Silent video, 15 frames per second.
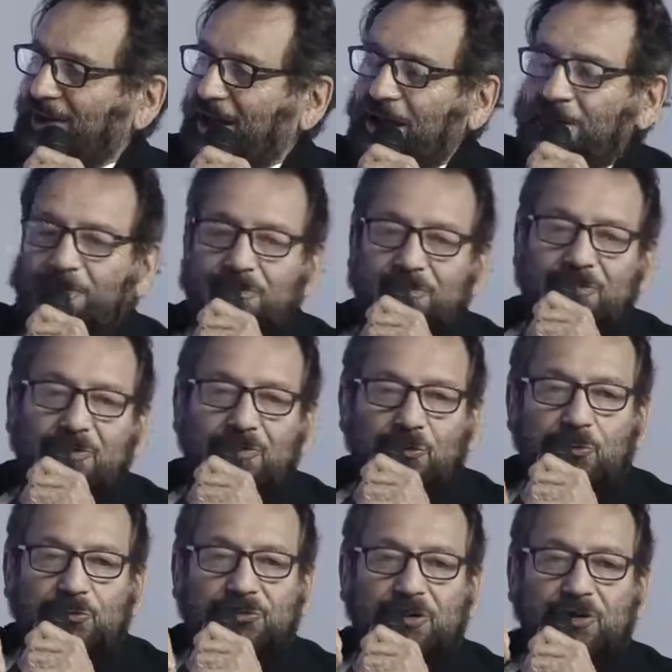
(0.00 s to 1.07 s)
and
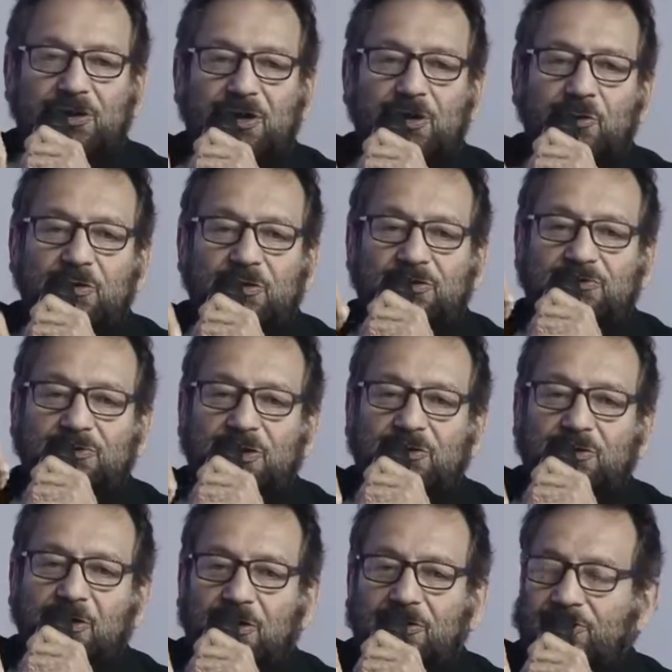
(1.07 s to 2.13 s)
use a crayon as
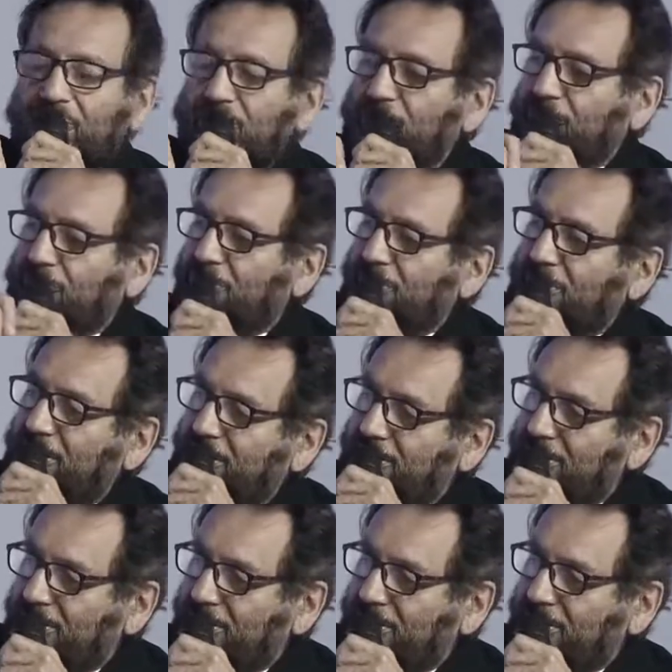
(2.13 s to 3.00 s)
technology to create